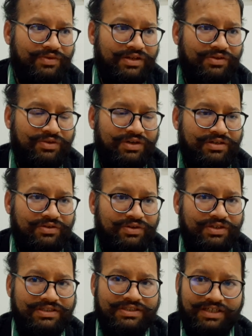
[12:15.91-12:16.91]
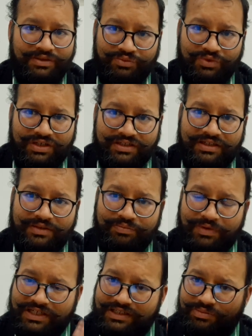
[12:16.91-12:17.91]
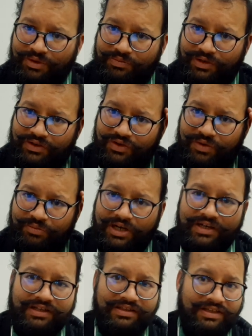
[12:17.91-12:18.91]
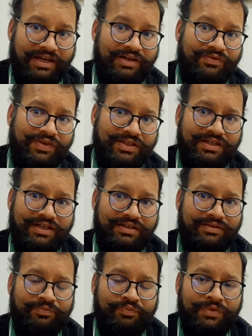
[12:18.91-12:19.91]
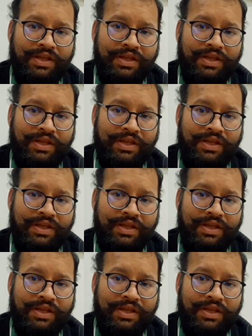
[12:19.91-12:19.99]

when you are going somewhere, then please prepare your mind in that way that